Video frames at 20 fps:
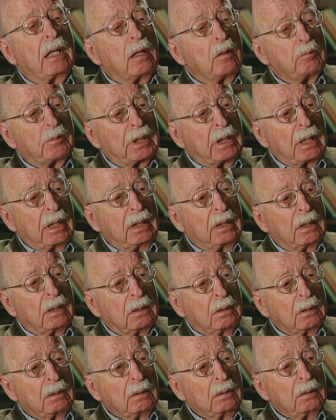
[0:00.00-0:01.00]

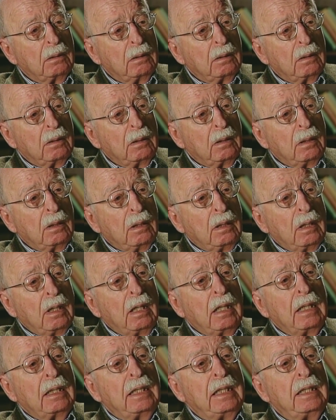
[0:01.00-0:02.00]
complicated.
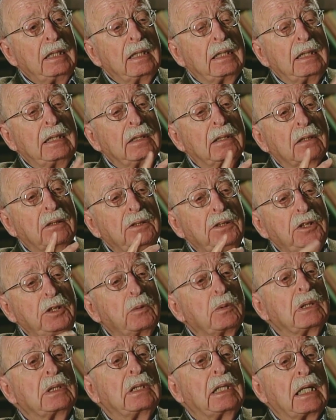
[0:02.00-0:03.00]
The, these are
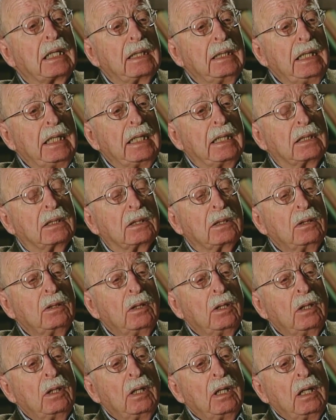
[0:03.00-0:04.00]
newer techniques
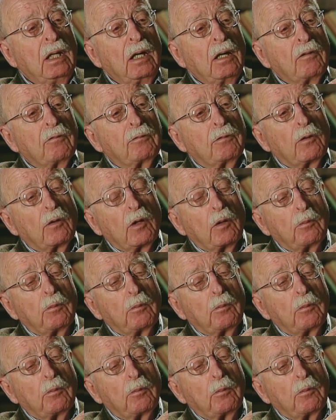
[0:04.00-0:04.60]
for